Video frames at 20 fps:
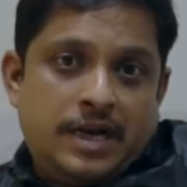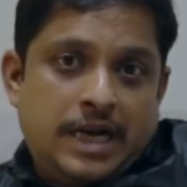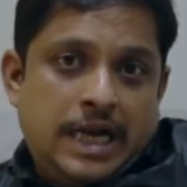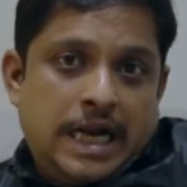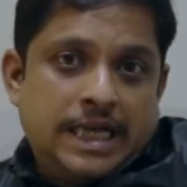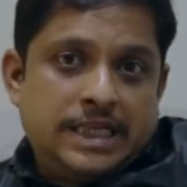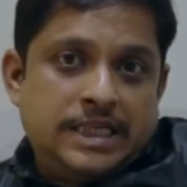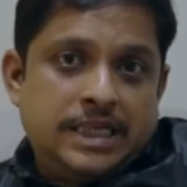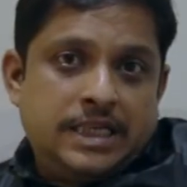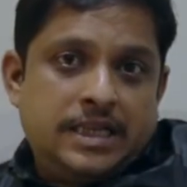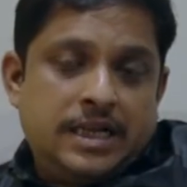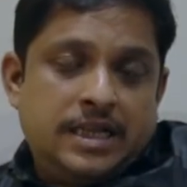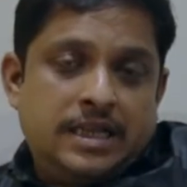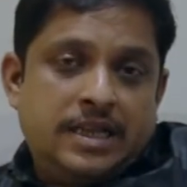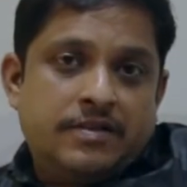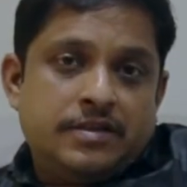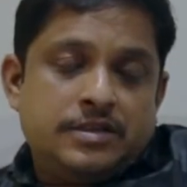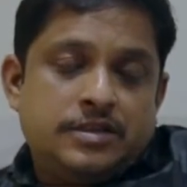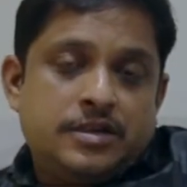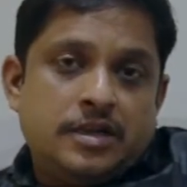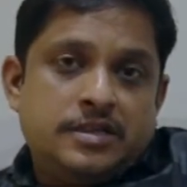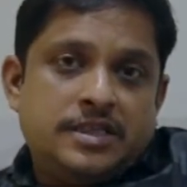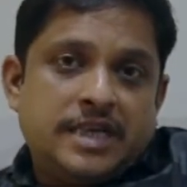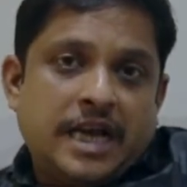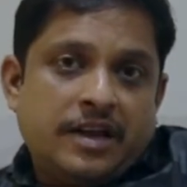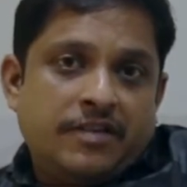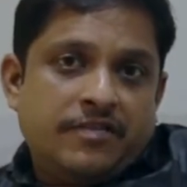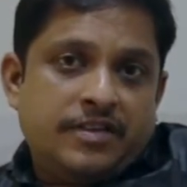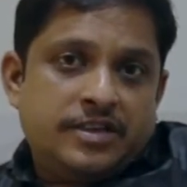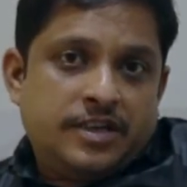realizing that, they will start
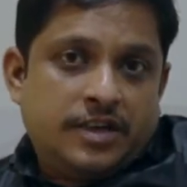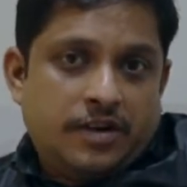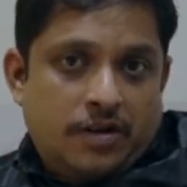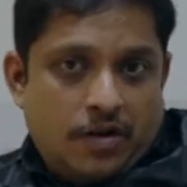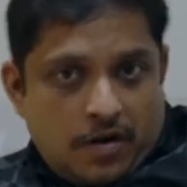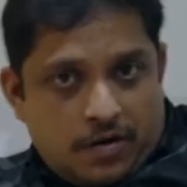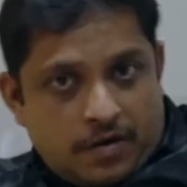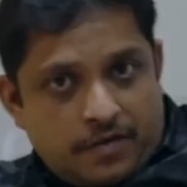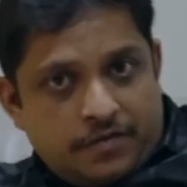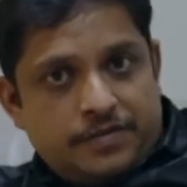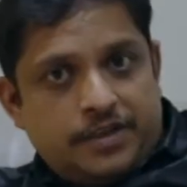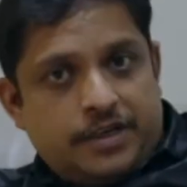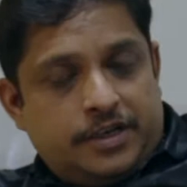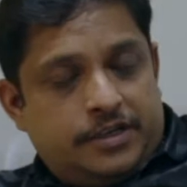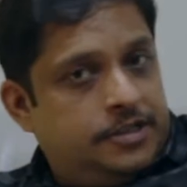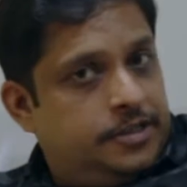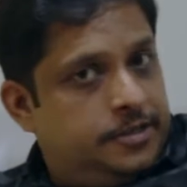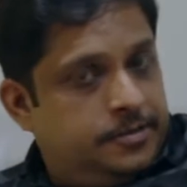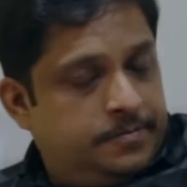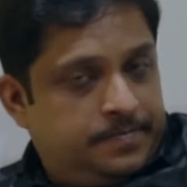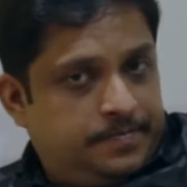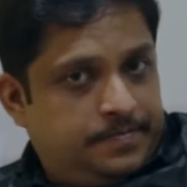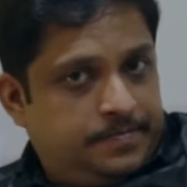sacrificing a lot of things.